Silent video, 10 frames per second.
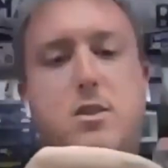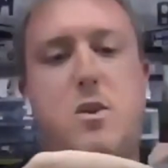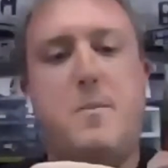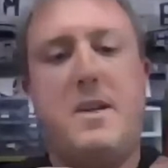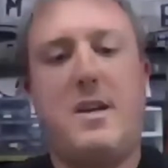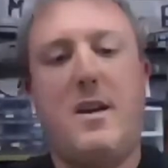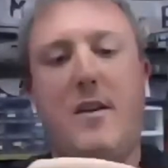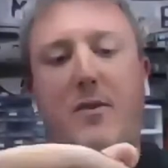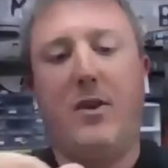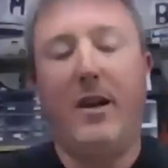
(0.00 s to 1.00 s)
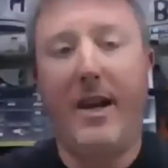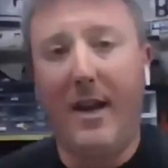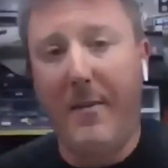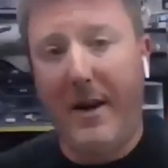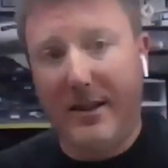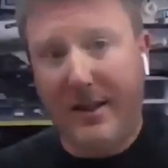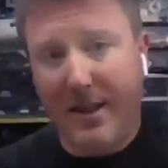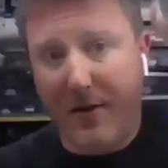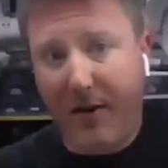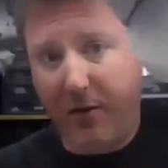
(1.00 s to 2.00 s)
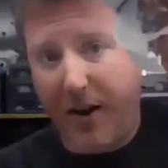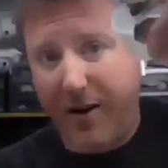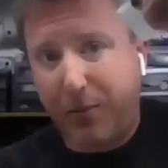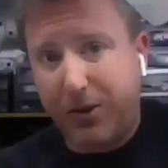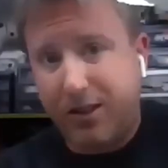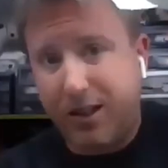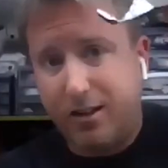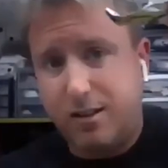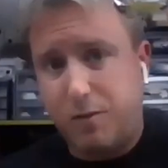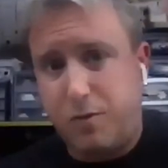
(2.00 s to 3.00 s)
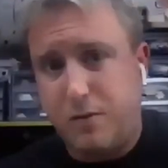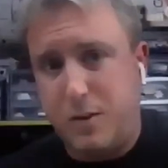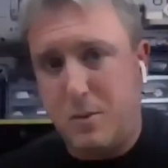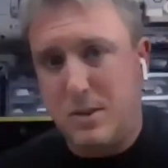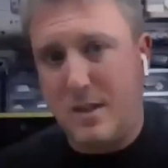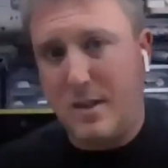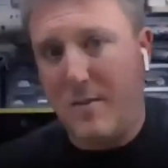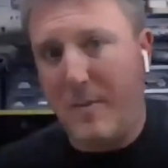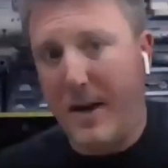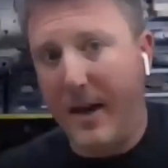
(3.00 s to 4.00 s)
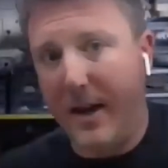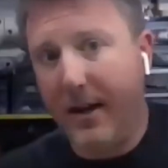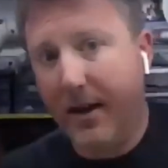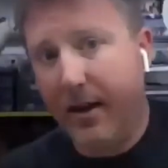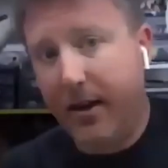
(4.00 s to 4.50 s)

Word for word: So I'm going to cover again about 75% to 50% of my